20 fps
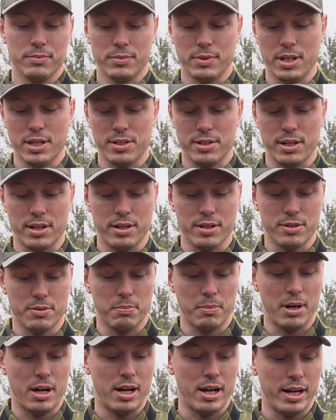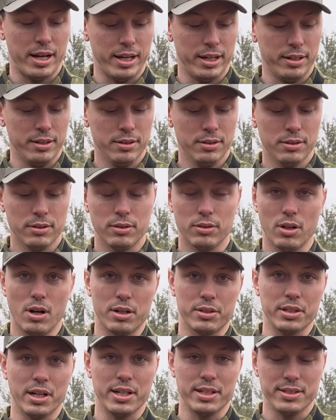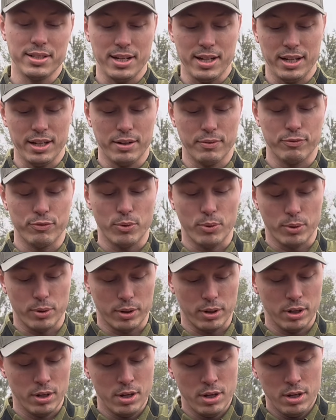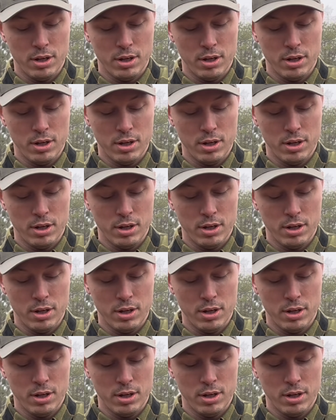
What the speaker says: This is my Glock 19, and for